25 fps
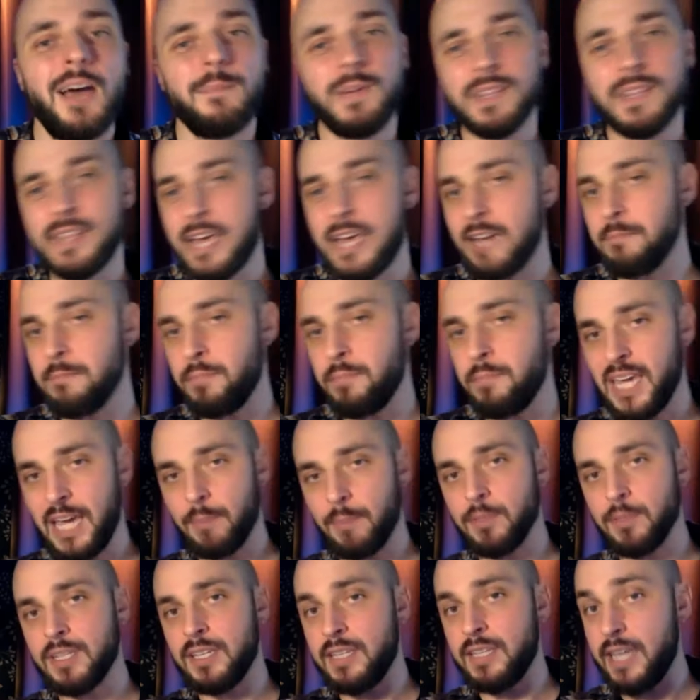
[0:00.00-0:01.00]
but then being
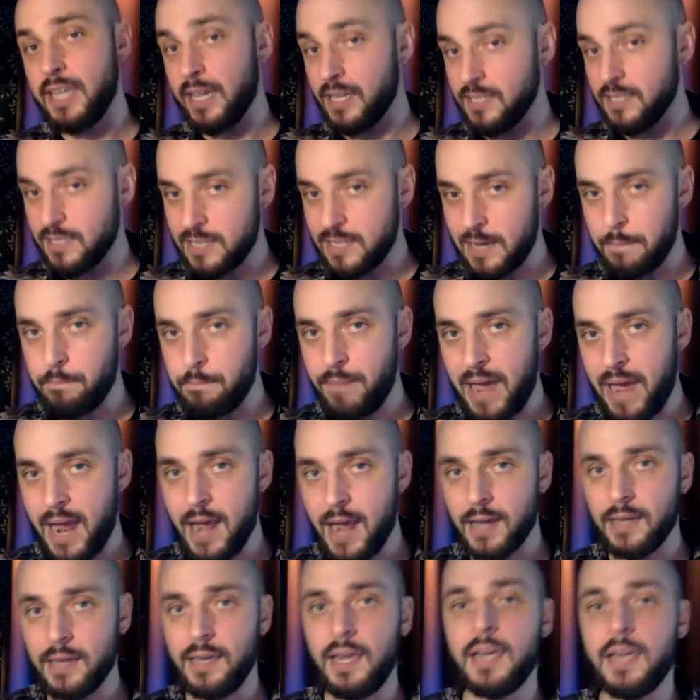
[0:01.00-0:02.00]
able to take a step
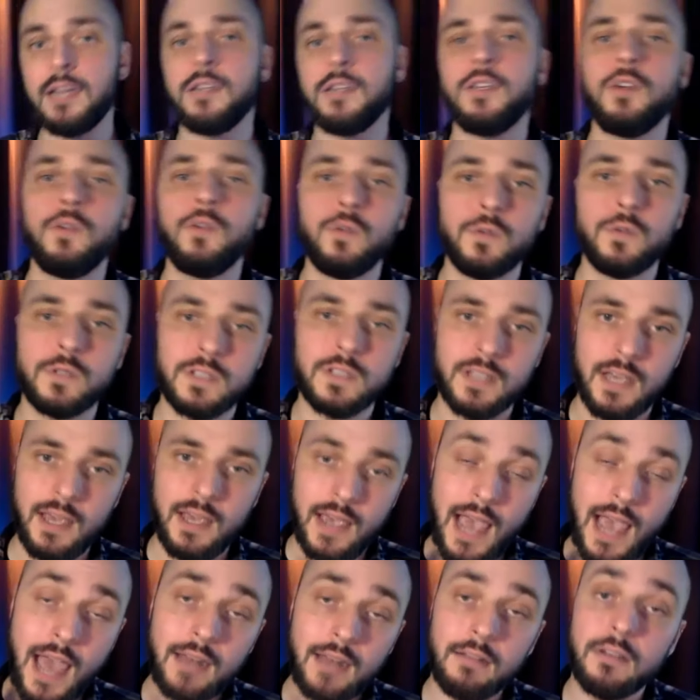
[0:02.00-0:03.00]
back and use
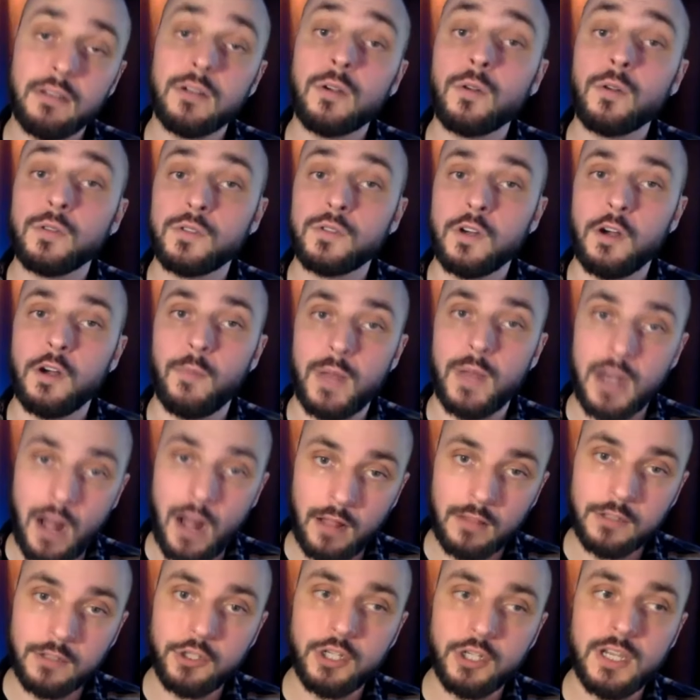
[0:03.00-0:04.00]
analytical
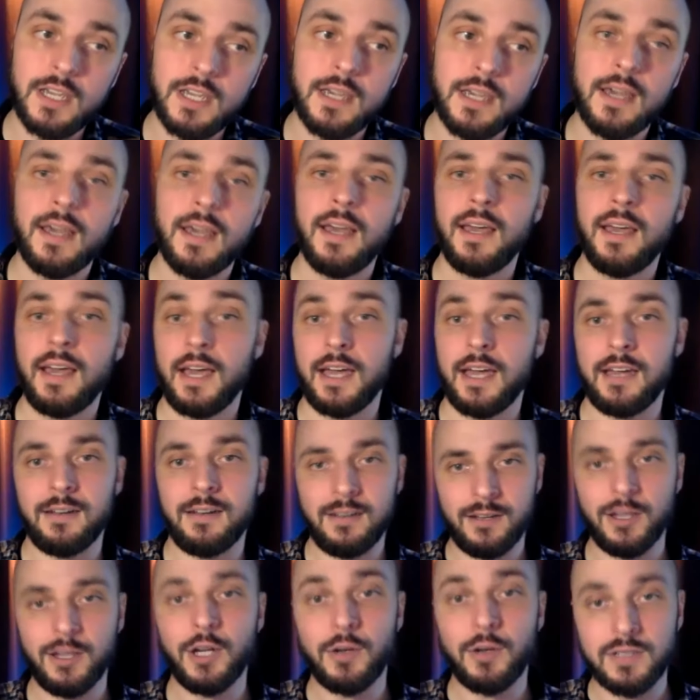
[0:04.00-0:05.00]
terminology and,
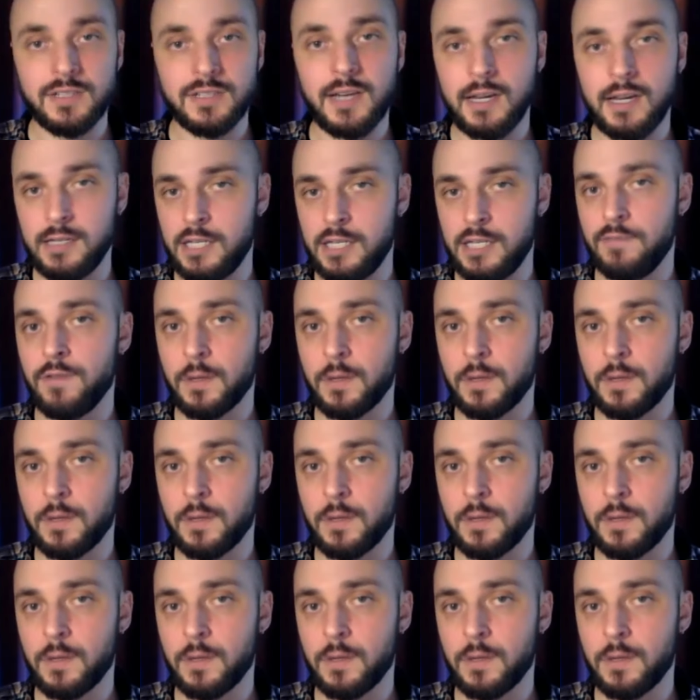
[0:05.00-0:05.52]
scientific